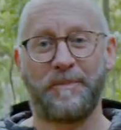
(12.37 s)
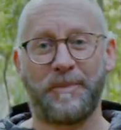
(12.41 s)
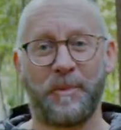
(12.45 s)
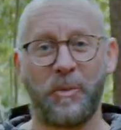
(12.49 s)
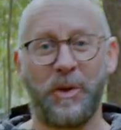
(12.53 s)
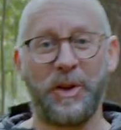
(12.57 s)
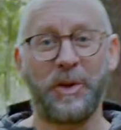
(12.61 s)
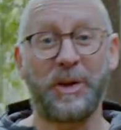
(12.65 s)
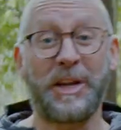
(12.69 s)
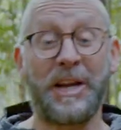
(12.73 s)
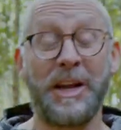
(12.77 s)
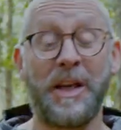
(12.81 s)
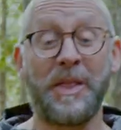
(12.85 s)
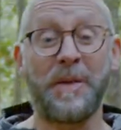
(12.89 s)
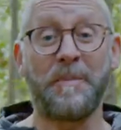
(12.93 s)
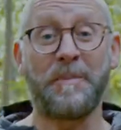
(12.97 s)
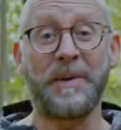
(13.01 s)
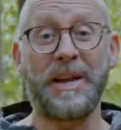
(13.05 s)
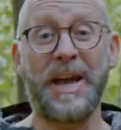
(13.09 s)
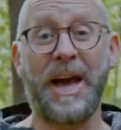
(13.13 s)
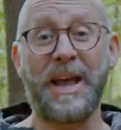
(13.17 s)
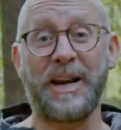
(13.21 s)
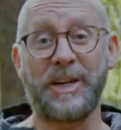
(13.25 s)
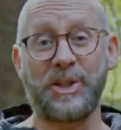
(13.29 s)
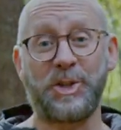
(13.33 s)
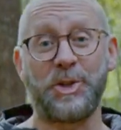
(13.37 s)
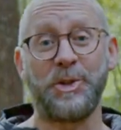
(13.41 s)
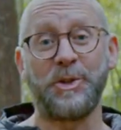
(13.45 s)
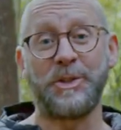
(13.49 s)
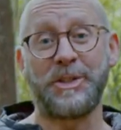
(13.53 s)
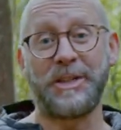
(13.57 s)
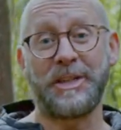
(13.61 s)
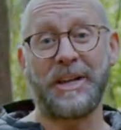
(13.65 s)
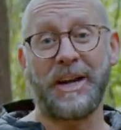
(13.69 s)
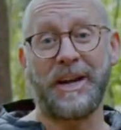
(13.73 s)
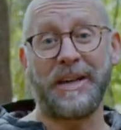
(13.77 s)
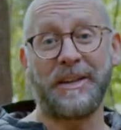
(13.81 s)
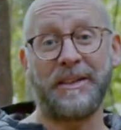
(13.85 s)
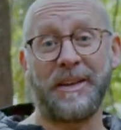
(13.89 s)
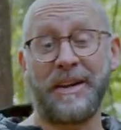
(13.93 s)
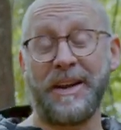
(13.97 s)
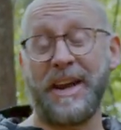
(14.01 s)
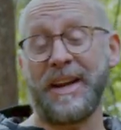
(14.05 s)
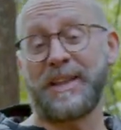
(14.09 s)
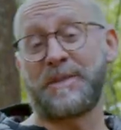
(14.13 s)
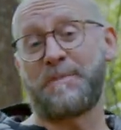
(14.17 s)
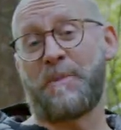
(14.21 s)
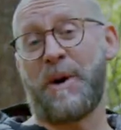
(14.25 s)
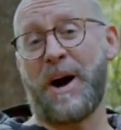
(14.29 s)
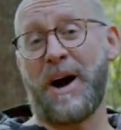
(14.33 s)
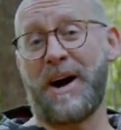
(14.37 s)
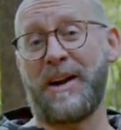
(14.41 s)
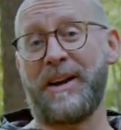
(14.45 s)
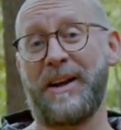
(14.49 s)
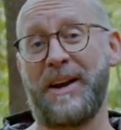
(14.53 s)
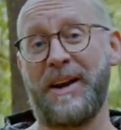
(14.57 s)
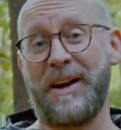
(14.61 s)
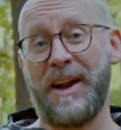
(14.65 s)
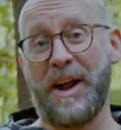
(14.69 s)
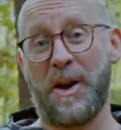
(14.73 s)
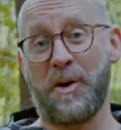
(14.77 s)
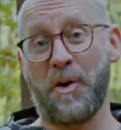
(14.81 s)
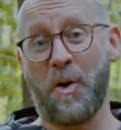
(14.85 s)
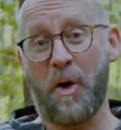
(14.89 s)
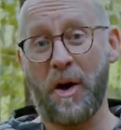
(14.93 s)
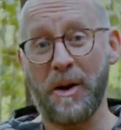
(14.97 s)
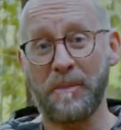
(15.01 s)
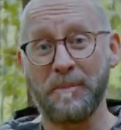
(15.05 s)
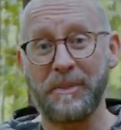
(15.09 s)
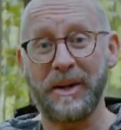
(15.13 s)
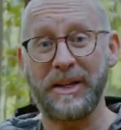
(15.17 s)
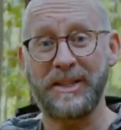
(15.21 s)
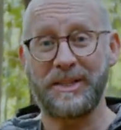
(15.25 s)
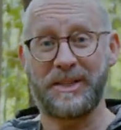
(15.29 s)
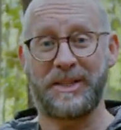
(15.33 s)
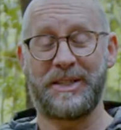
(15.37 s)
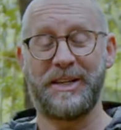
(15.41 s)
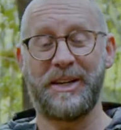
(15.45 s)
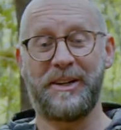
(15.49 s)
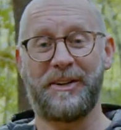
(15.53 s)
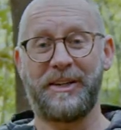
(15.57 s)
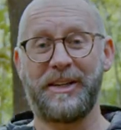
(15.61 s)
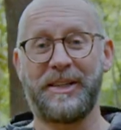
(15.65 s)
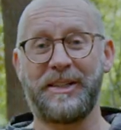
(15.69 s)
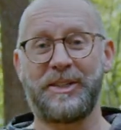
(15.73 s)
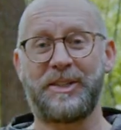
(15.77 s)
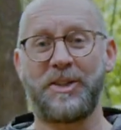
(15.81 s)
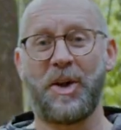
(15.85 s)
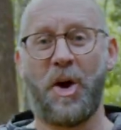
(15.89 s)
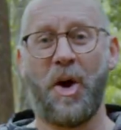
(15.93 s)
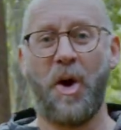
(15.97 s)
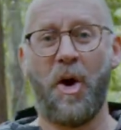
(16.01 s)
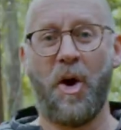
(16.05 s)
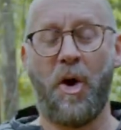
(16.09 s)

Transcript: We're looking at the Beatitude today, the next part in our nine-beat series